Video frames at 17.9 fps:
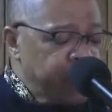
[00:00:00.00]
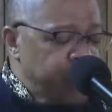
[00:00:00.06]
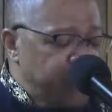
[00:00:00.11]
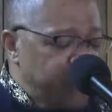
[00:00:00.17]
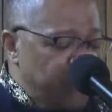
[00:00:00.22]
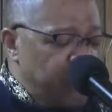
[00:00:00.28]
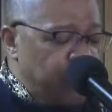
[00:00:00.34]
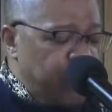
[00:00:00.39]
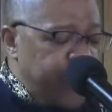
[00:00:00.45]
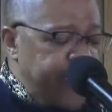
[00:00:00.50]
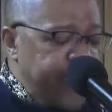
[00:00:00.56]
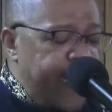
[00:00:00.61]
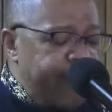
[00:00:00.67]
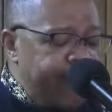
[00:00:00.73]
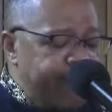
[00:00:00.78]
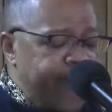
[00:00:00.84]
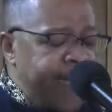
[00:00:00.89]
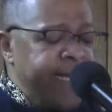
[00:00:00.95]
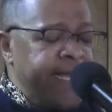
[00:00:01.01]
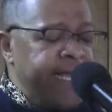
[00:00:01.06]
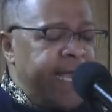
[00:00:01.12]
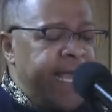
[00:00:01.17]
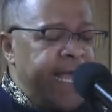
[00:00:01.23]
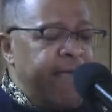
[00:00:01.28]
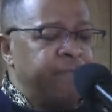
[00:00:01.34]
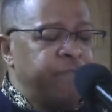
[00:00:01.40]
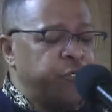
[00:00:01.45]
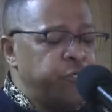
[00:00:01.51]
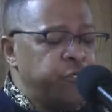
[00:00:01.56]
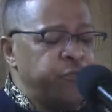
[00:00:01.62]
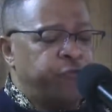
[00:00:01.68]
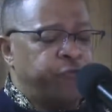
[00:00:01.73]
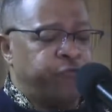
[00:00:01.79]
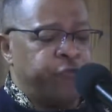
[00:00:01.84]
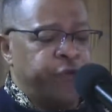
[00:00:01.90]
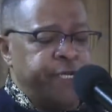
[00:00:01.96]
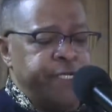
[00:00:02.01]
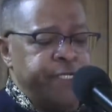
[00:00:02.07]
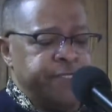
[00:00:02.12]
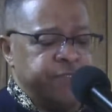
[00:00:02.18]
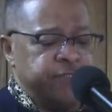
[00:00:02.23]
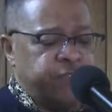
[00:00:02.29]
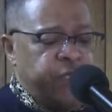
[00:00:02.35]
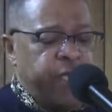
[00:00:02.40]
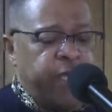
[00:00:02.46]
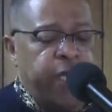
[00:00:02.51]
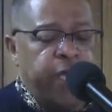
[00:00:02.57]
You know what? I might have good friends,